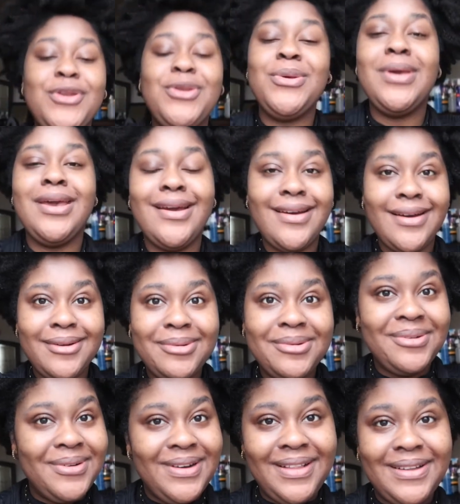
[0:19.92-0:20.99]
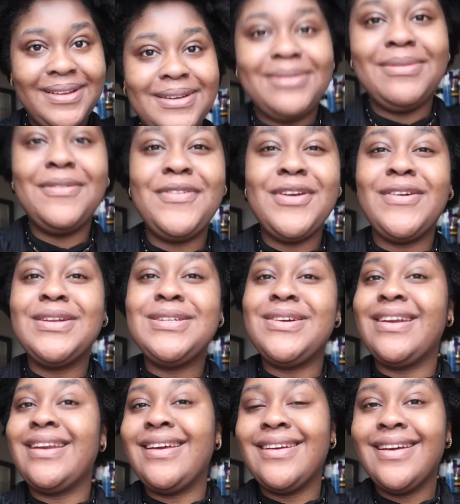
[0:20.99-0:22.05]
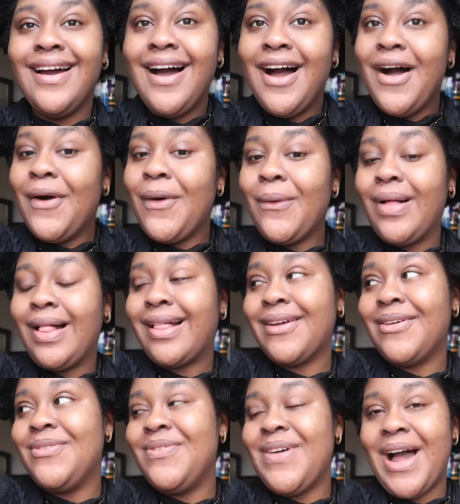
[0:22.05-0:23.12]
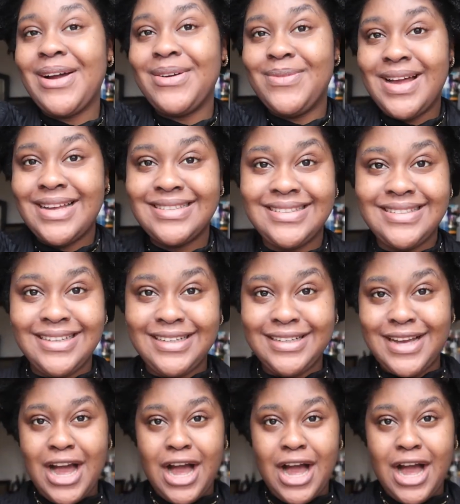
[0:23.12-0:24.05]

you're new here, welcome. If you're returning, welcome back, bestie.